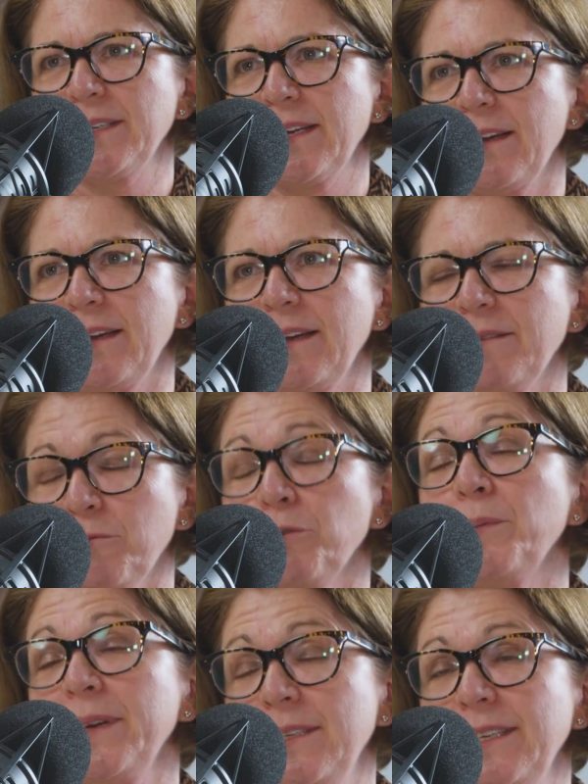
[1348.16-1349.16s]

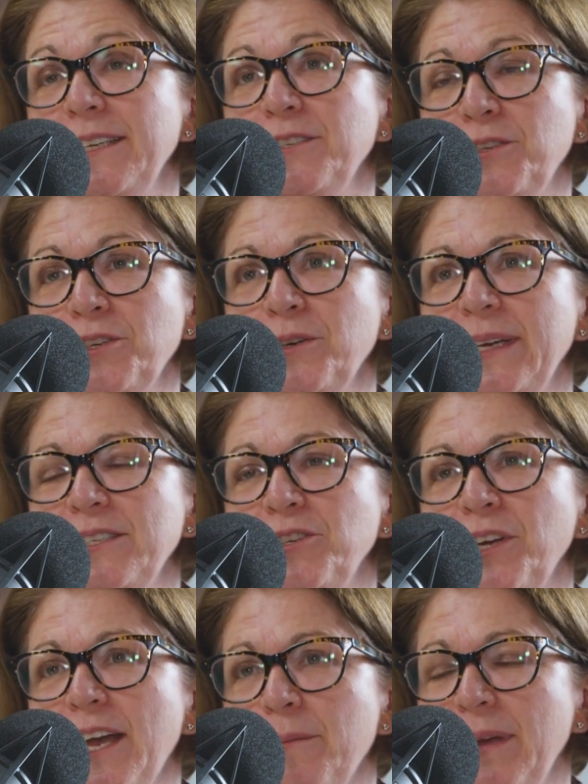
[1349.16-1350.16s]
the best thing to do is
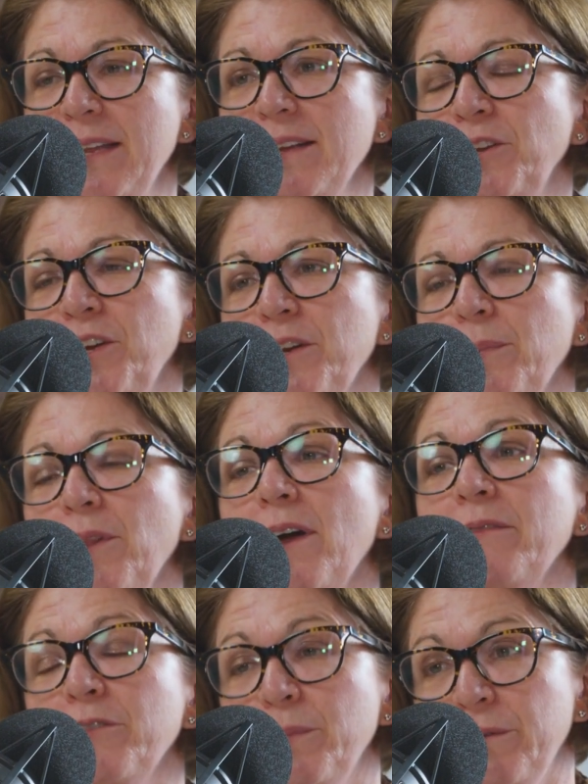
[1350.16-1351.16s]
you come in and you can
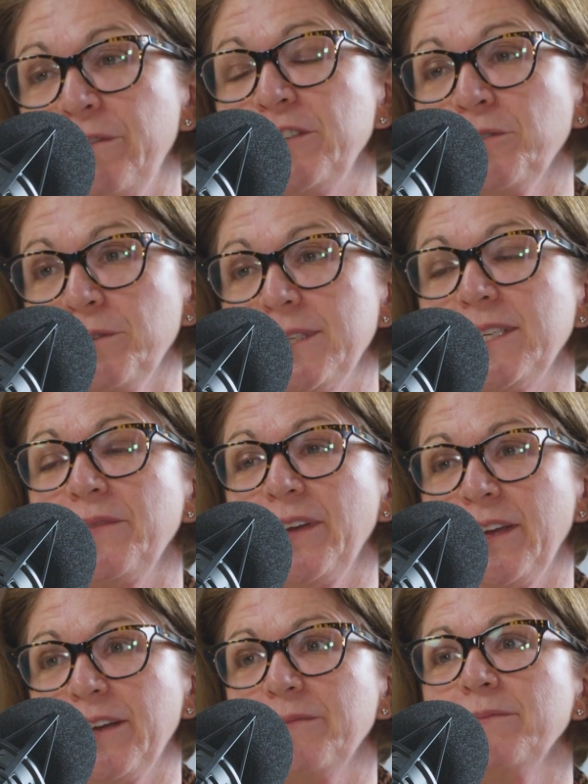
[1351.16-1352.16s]
apply for a provisional
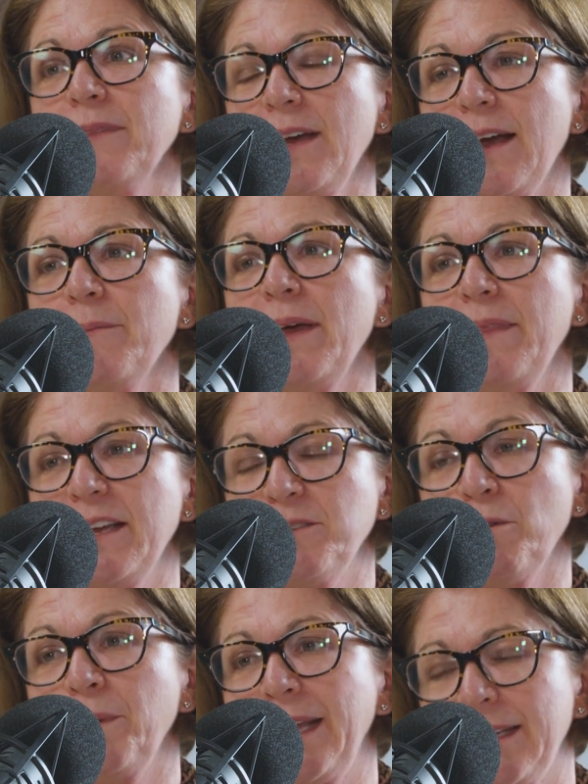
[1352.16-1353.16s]
certificate, and
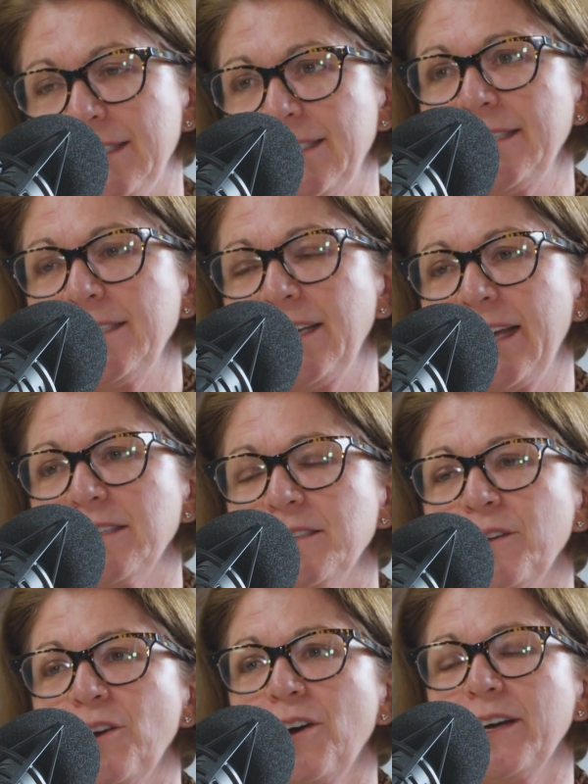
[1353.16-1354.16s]
that's when we can assess it
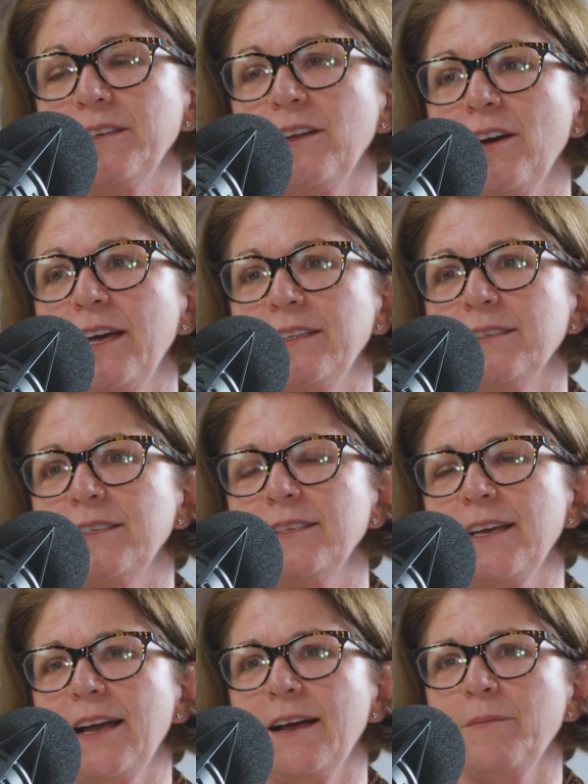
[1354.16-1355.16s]
against the
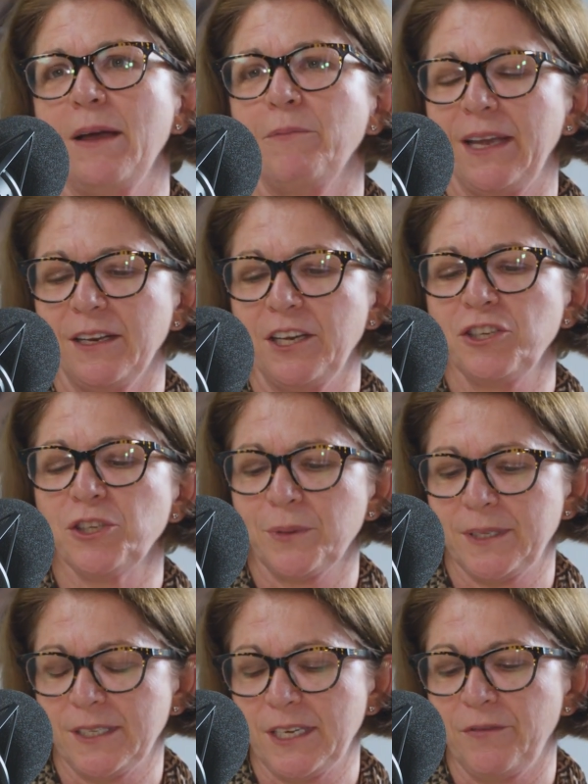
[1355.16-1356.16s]
guidelines, and we can issue
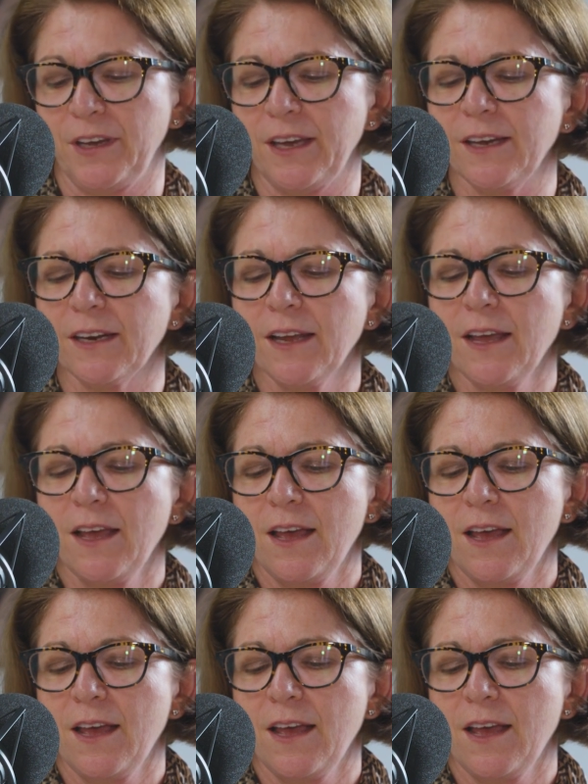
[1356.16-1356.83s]
a certificate,